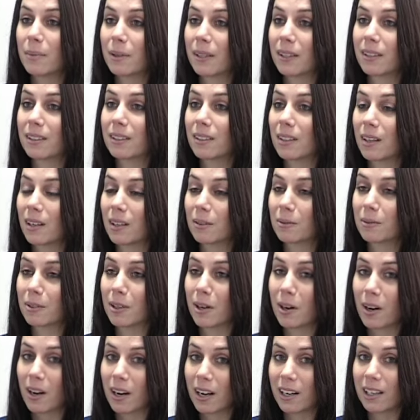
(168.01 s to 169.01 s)
but I would
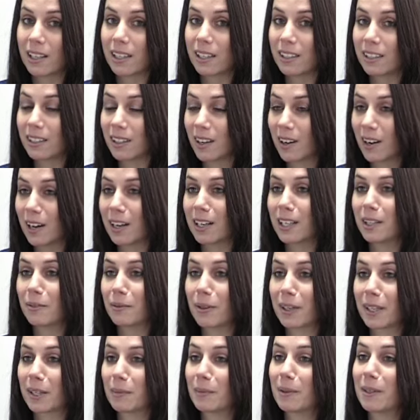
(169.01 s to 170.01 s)
highly, highly
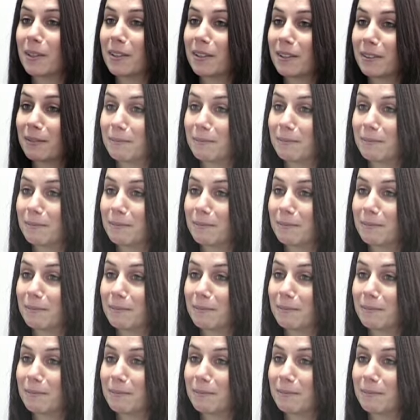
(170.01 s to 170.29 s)
recommend